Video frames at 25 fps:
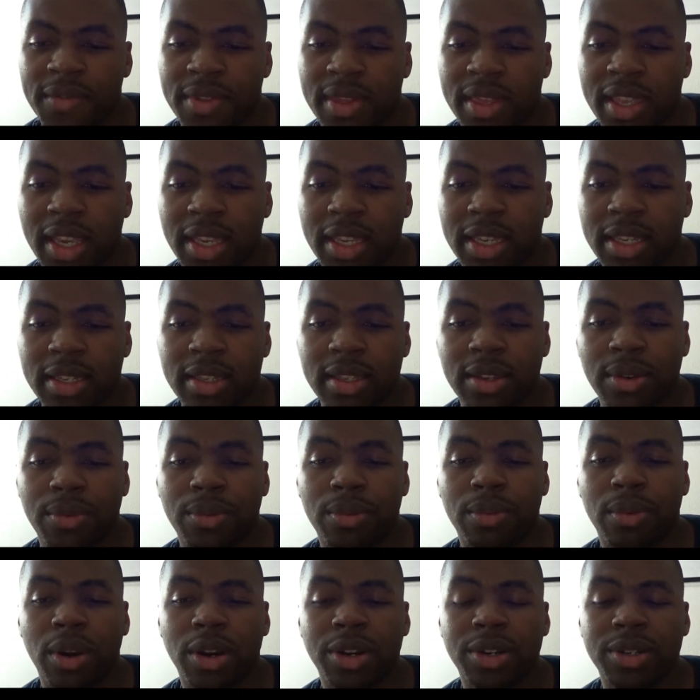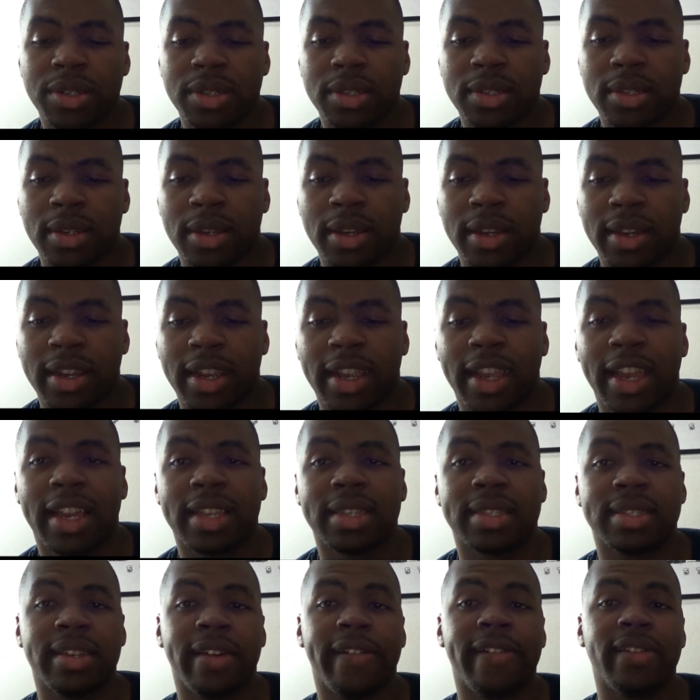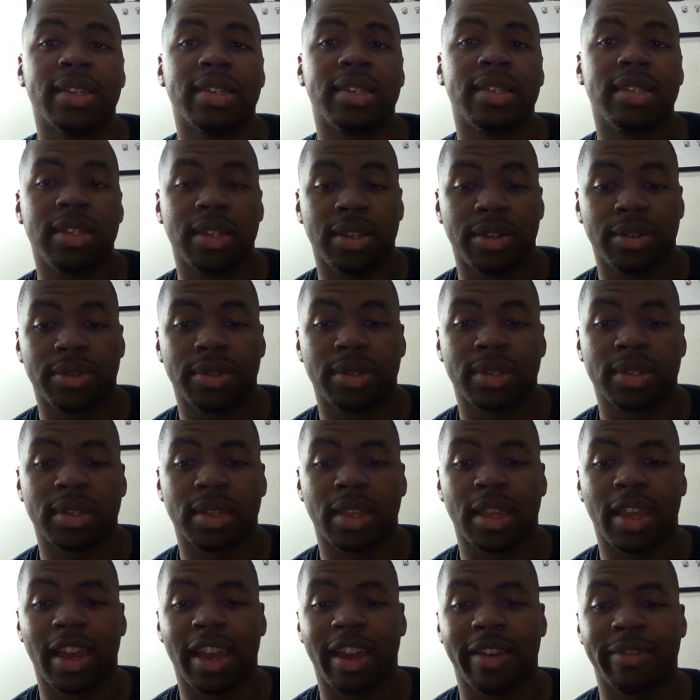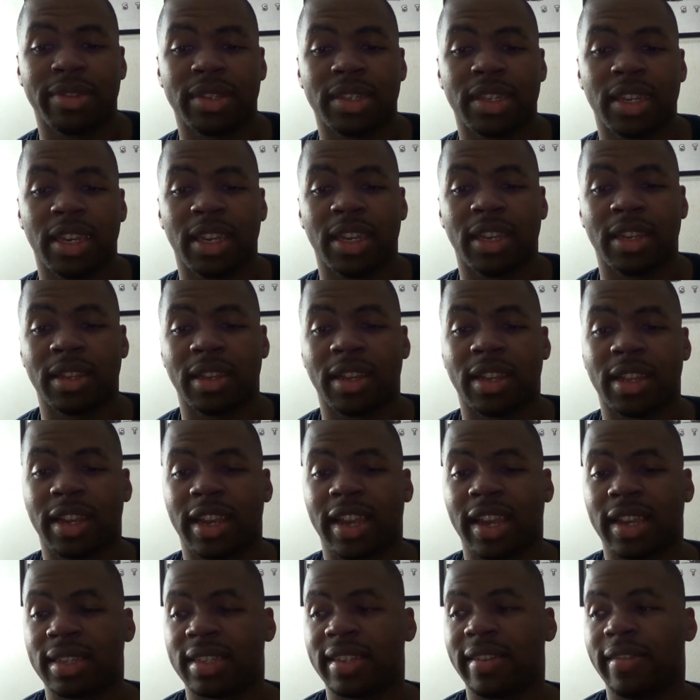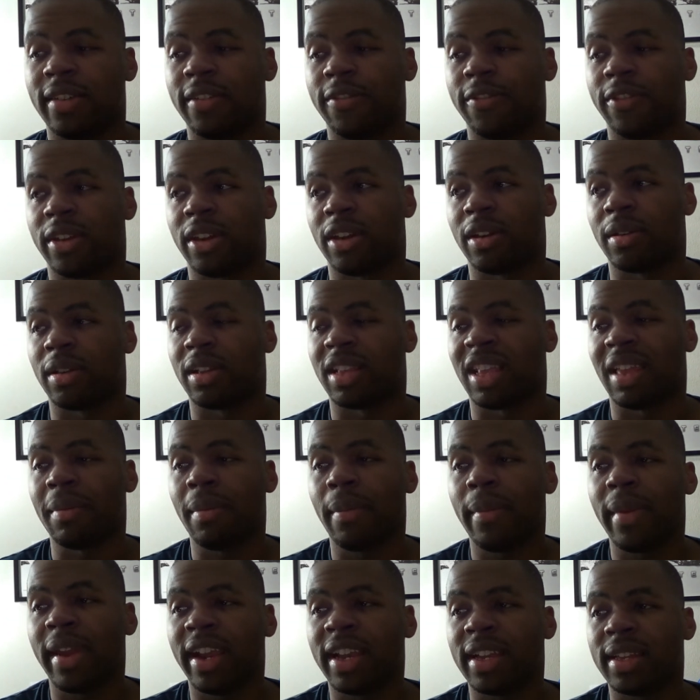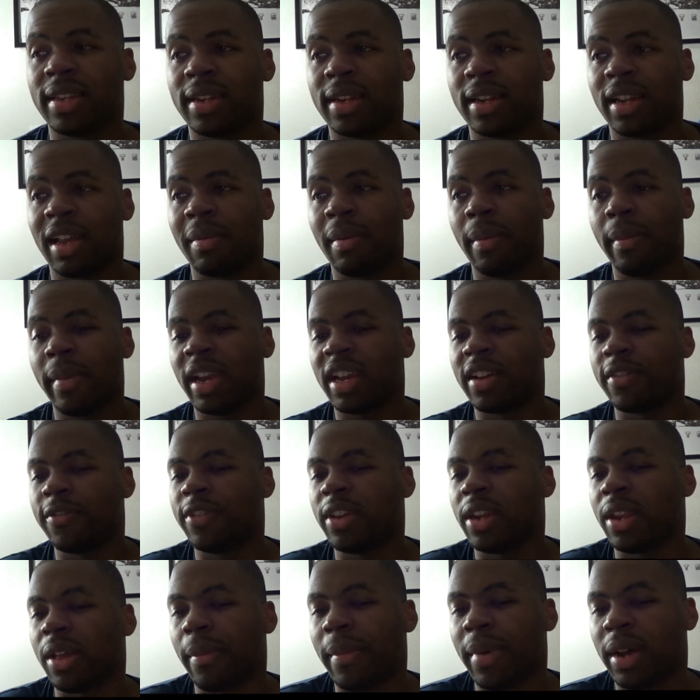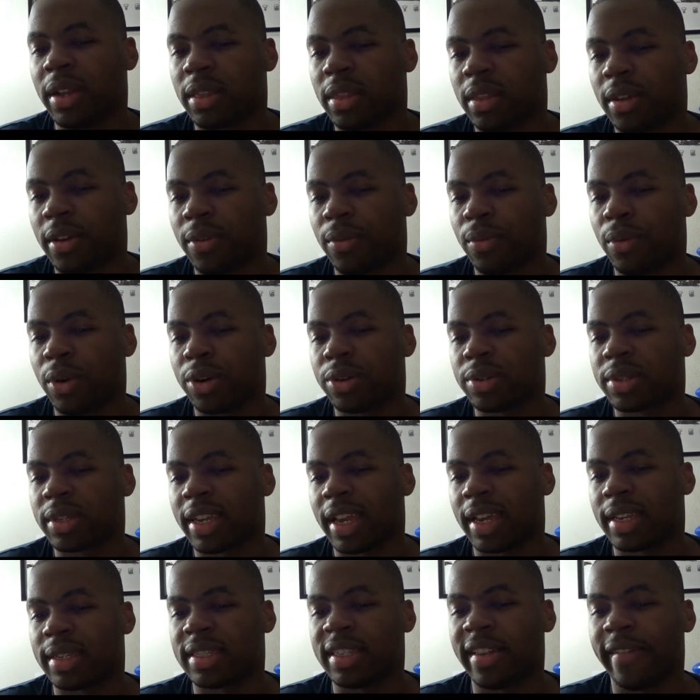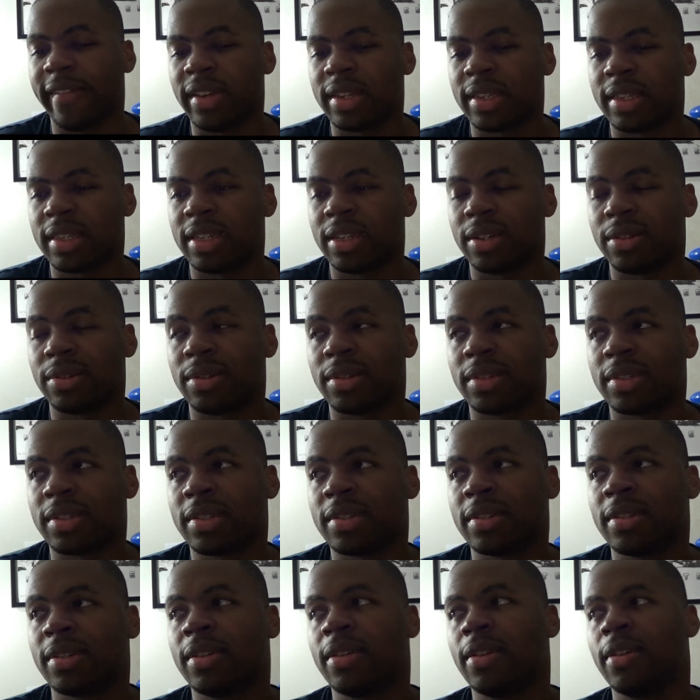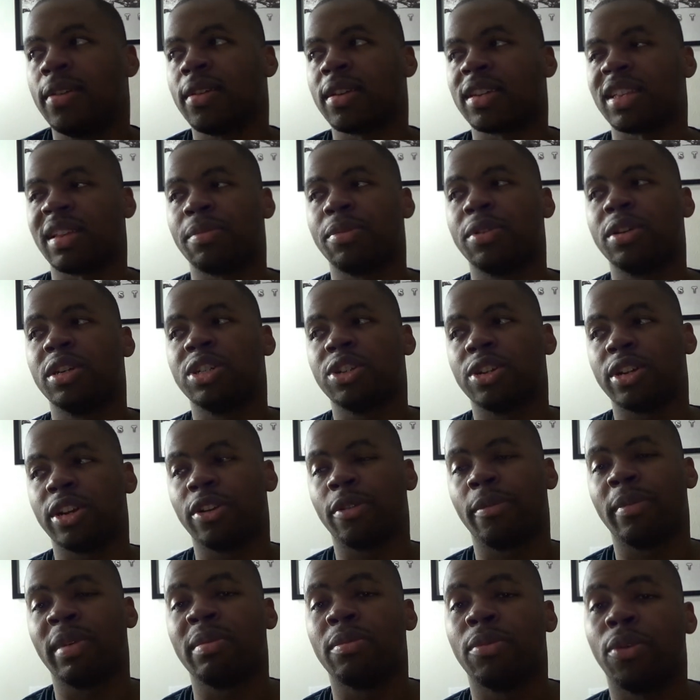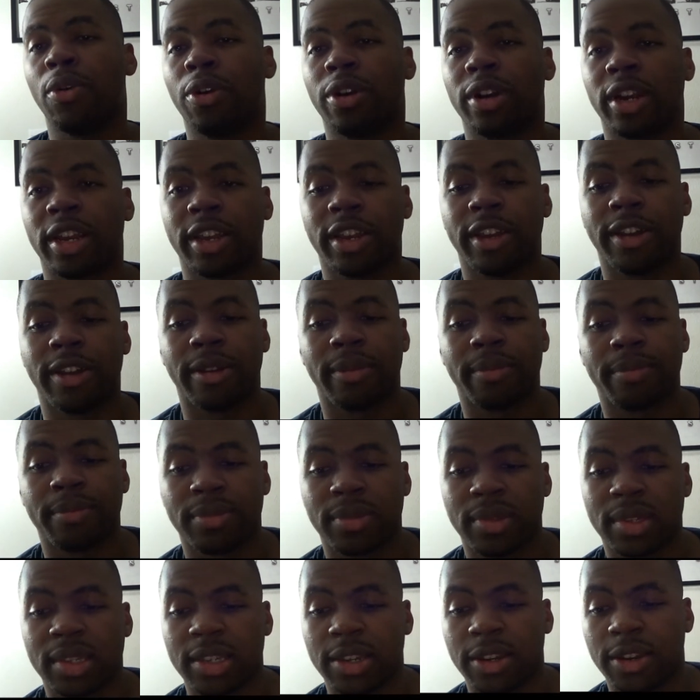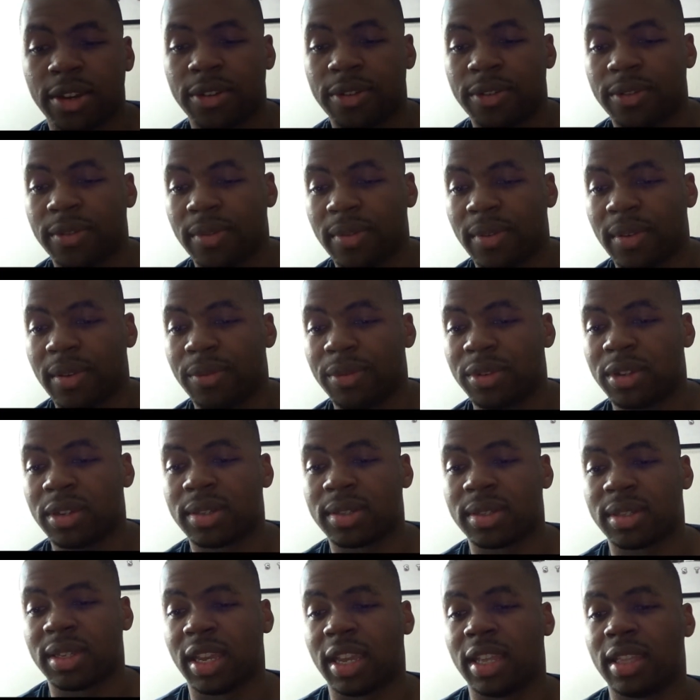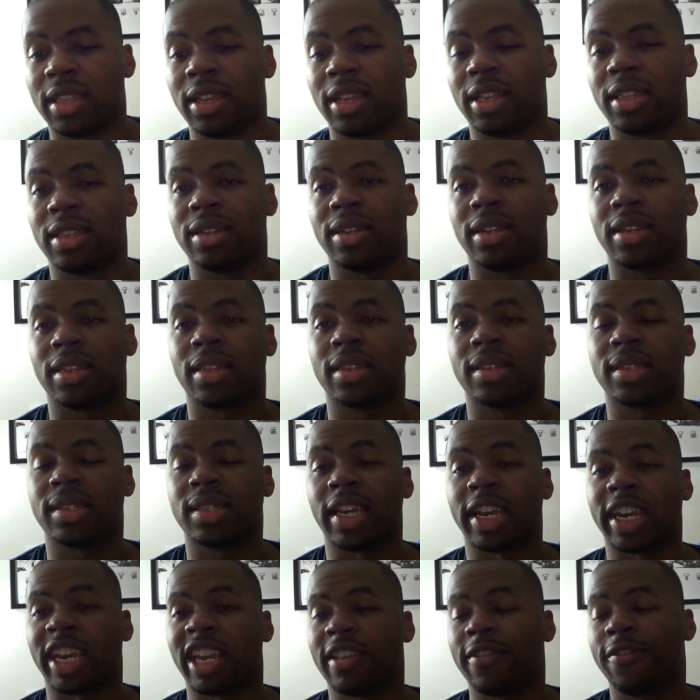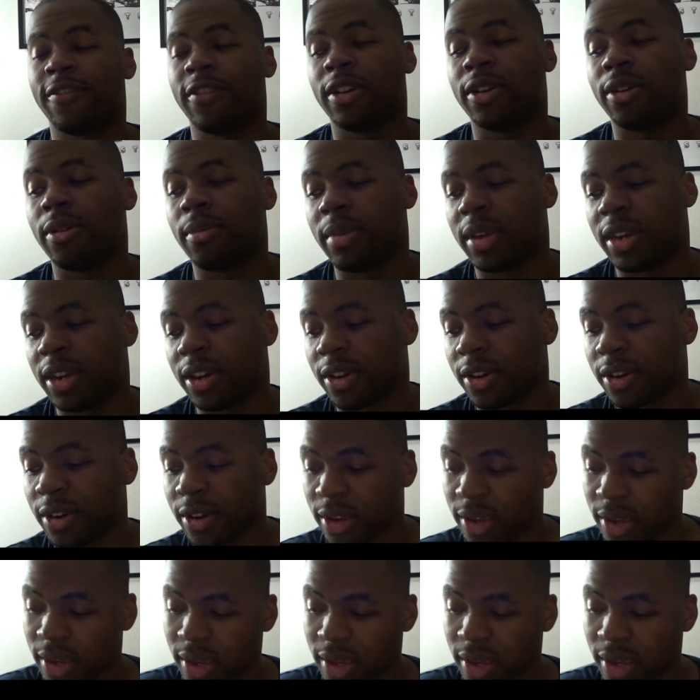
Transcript: this is the worst Godzilla suit I've seen in a Godzilla film. And I'm gonna make a video about the worst Godzilla suits, because I'm pretty sure there will be more to come. So we're just getting into the second film here.